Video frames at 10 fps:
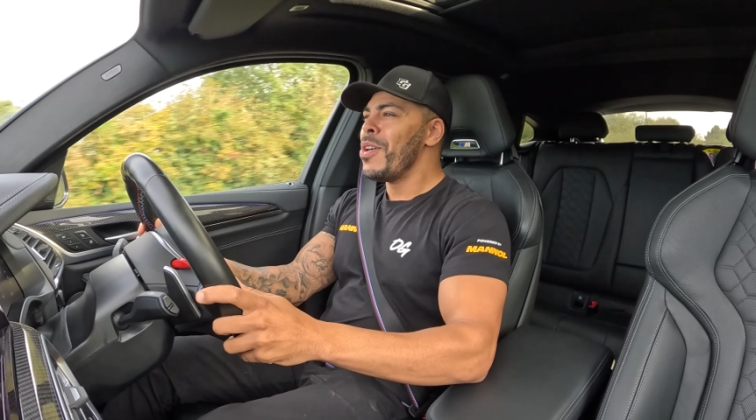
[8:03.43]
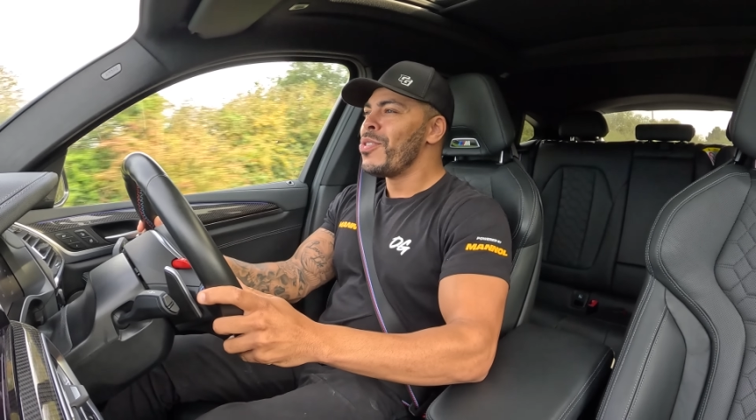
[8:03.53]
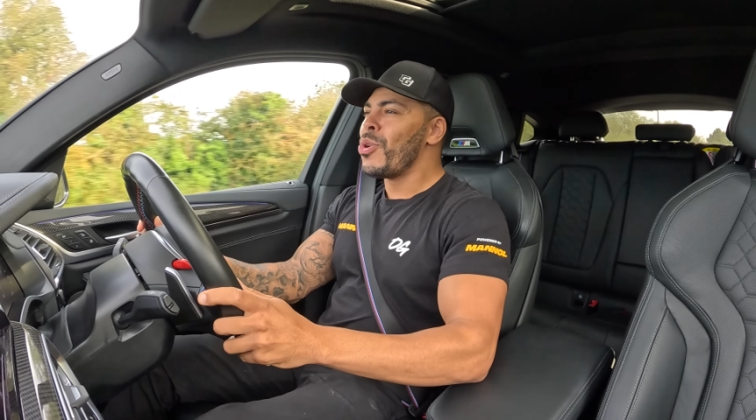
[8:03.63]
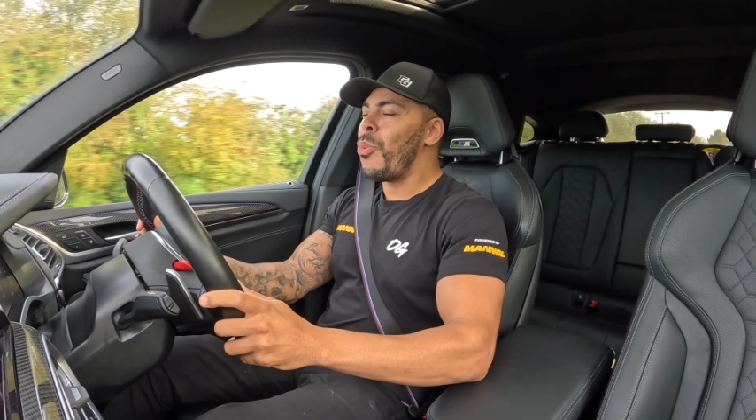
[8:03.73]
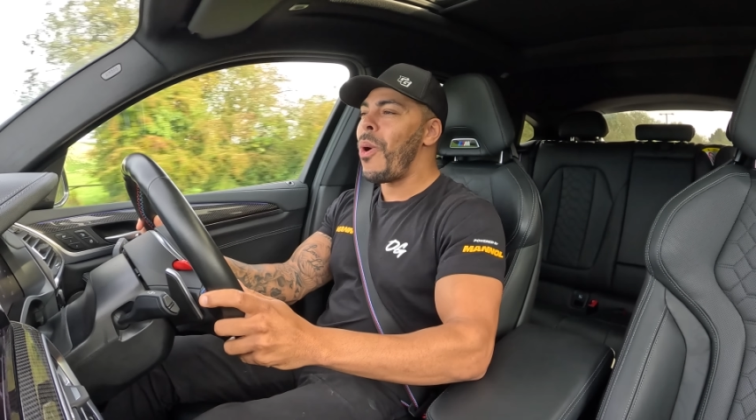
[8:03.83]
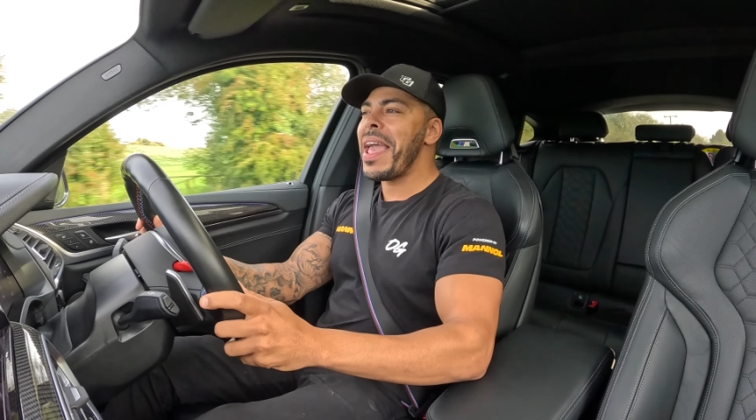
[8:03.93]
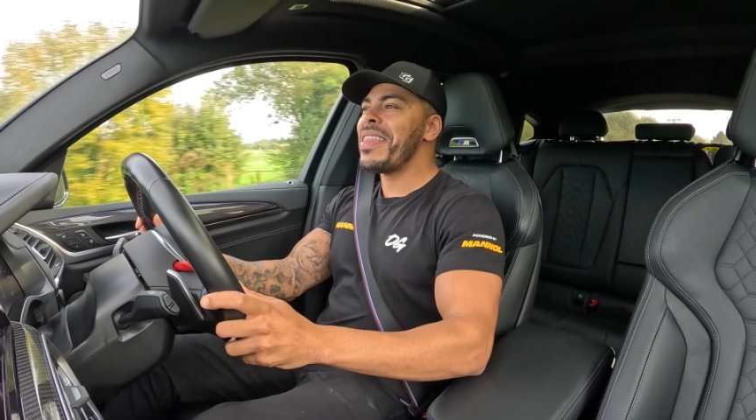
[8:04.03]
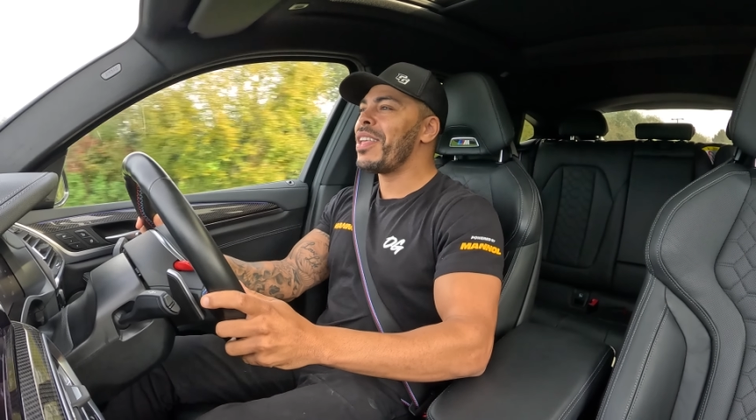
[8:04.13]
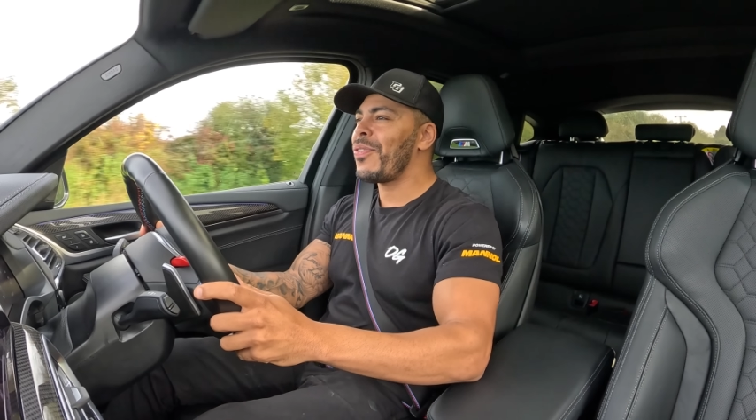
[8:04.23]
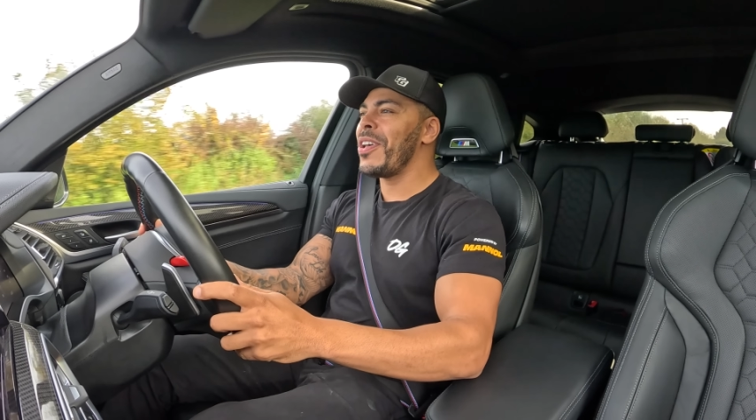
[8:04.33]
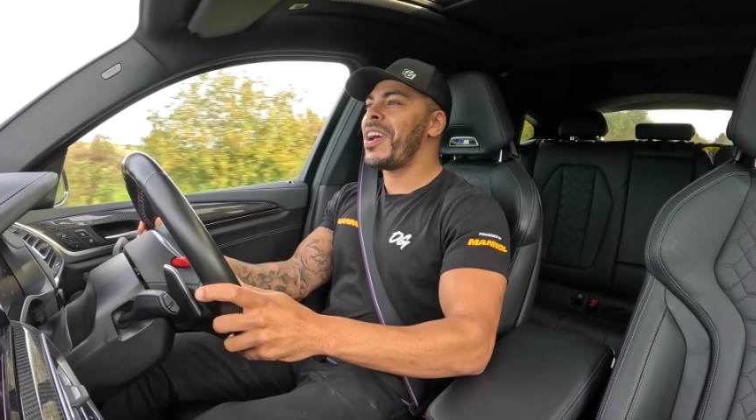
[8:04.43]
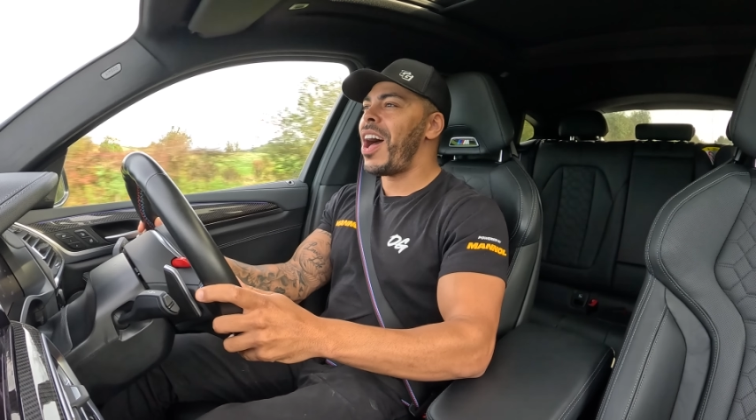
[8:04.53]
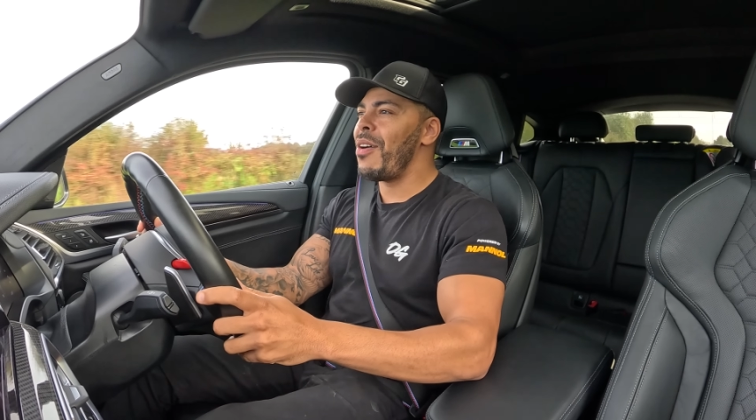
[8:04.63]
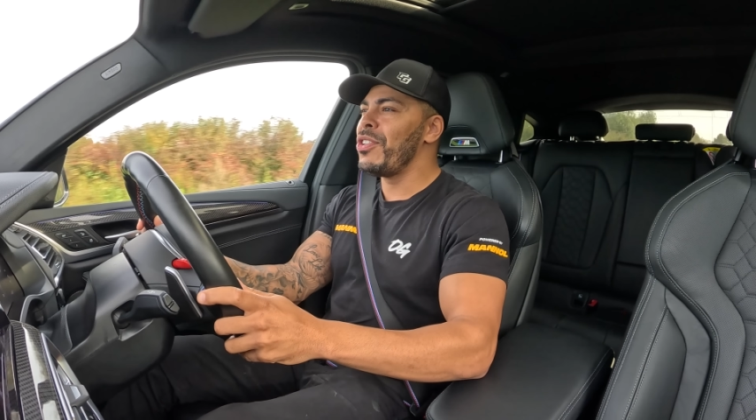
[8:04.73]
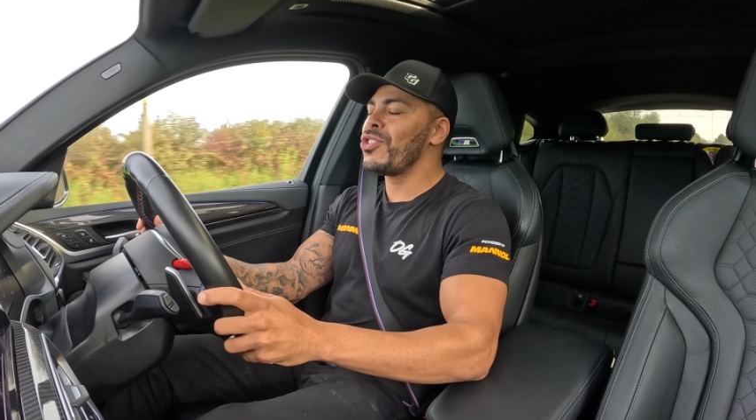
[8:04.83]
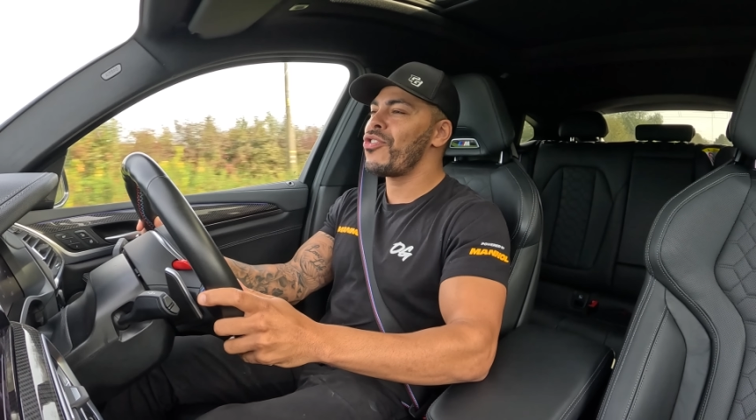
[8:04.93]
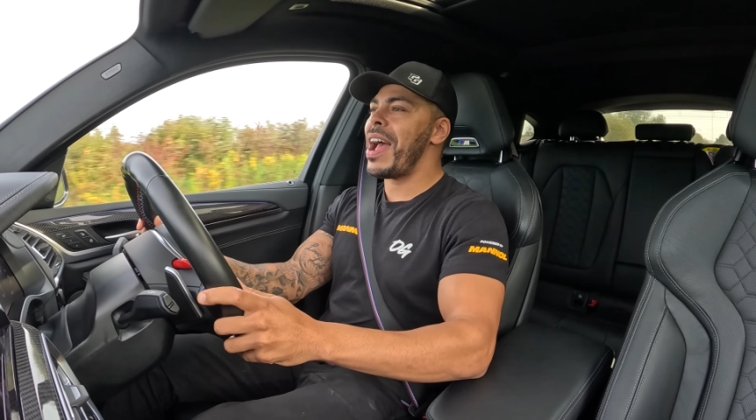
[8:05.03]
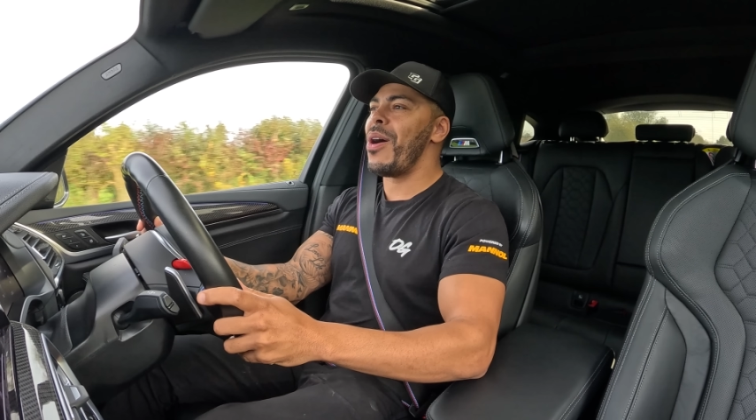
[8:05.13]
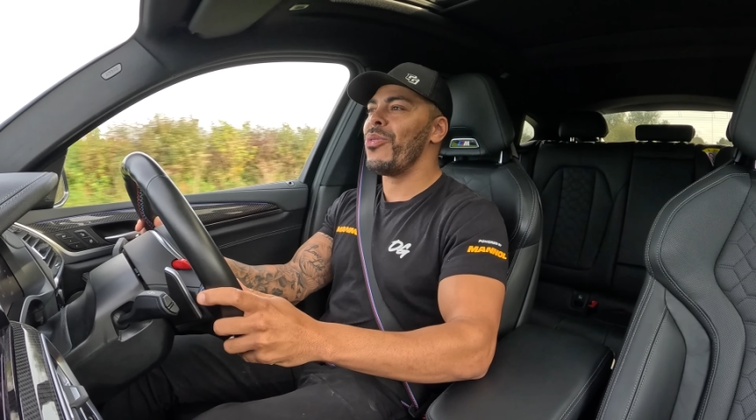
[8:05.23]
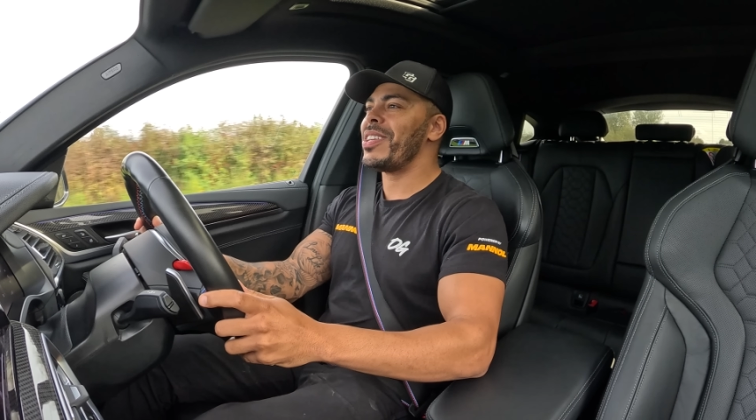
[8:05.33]
The way this thing covers
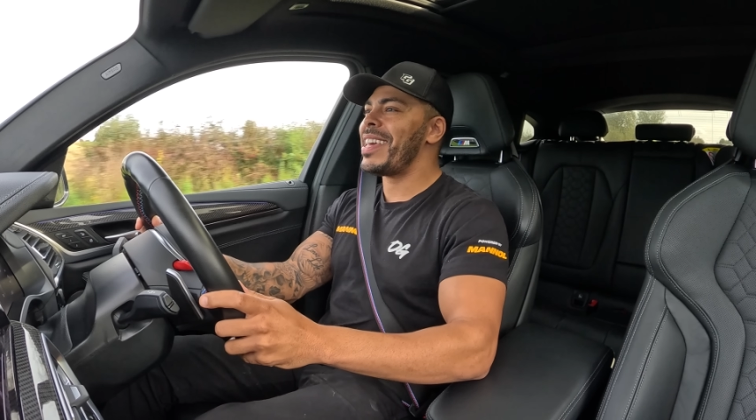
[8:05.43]
ground